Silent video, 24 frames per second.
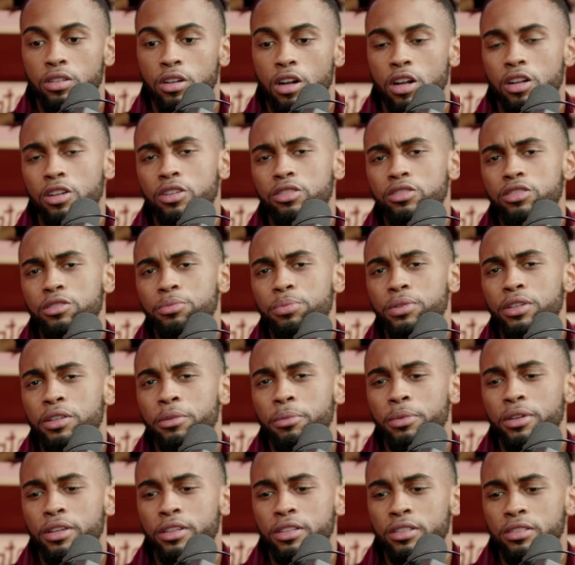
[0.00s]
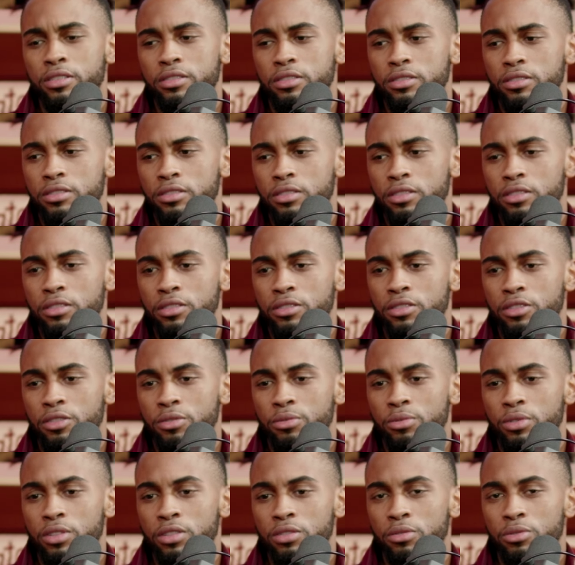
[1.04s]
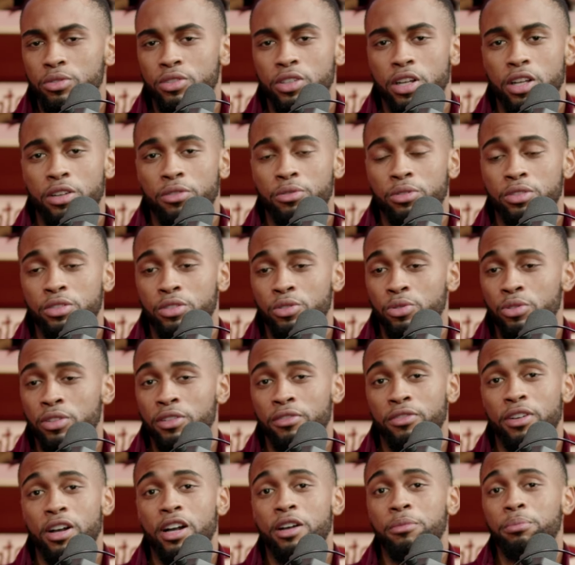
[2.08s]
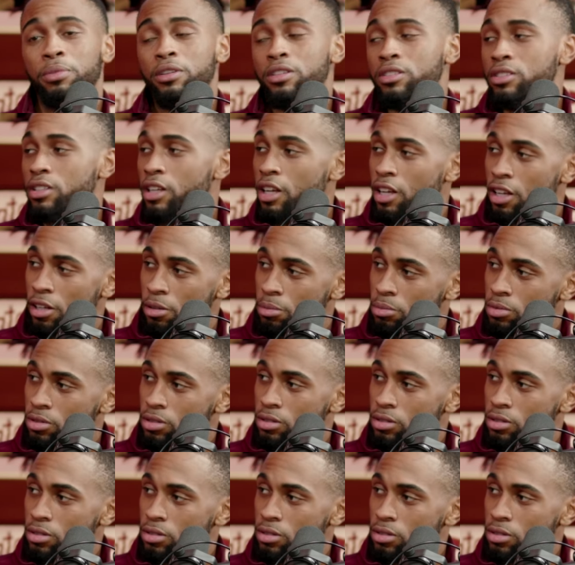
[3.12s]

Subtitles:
our goals are pretty big. You know, we're trying to win 25 plus games.